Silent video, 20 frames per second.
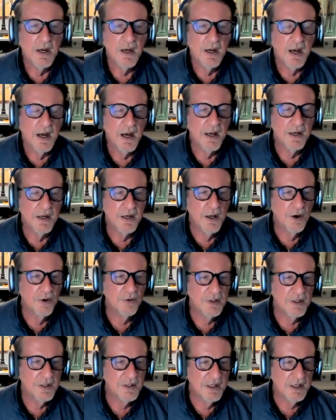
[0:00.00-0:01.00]
I
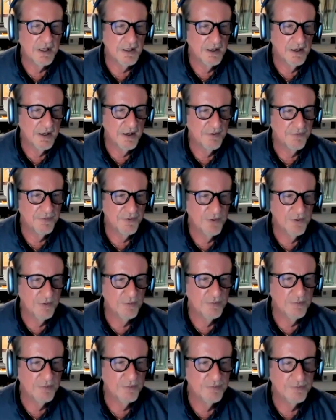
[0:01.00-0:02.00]
note that if
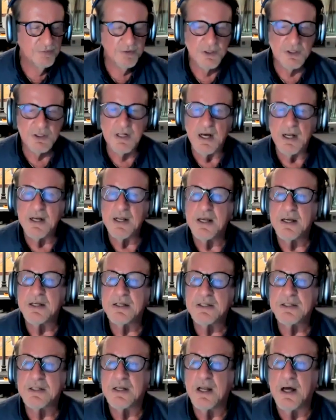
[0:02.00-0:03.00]
you study
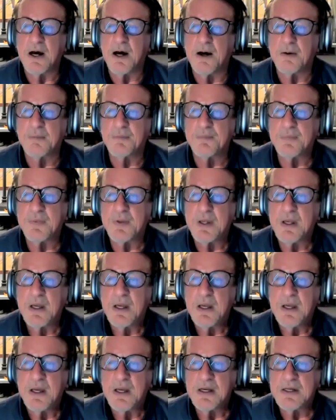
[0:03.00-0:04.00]
Islam,
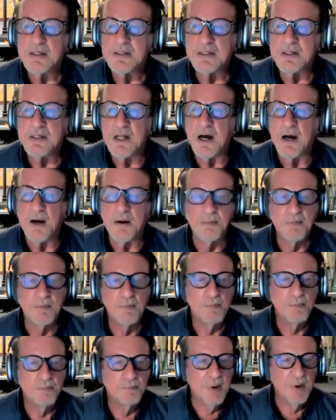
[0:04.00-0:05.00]
Islam
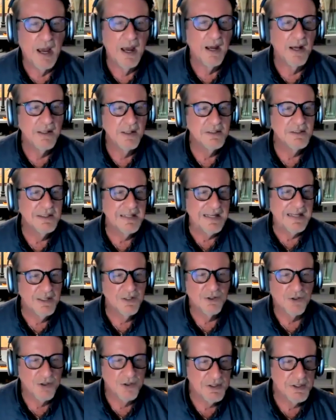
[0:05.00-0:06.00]
bans
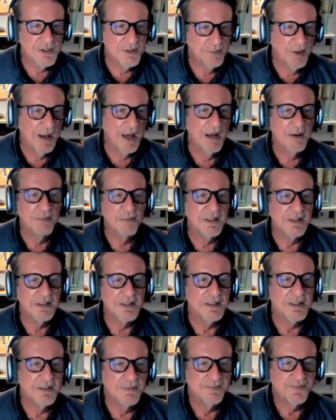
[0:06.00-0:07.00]
interest
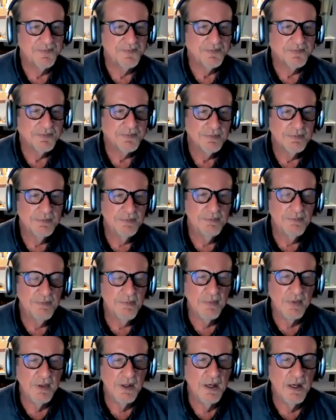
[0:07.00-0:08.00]
payments.
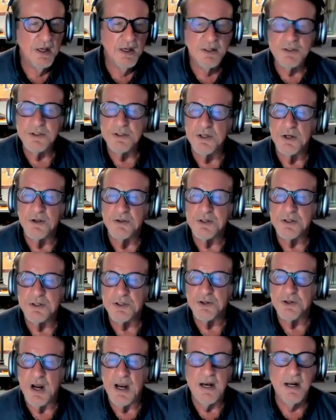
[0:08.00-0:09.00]
And so the
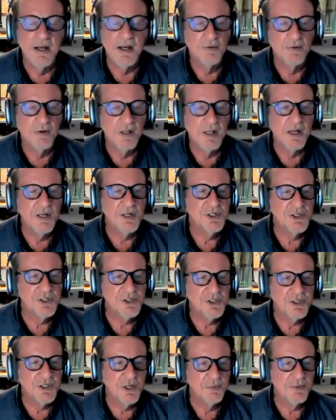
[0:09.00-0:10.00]
trading
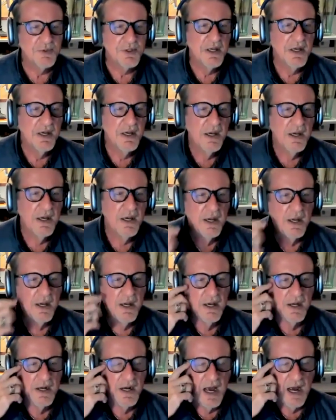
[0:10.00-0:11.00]
relationships
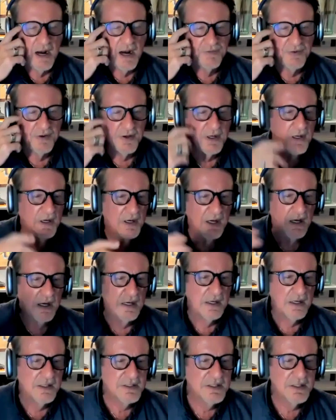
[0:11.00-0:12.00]
in Africa
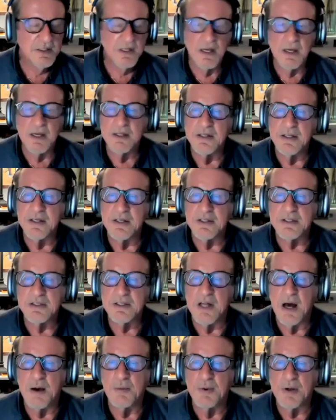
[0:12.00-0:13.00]
and in the
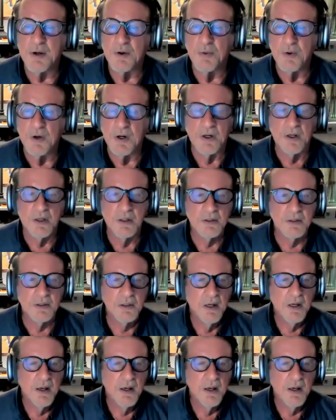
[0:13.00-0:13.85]
Islamic world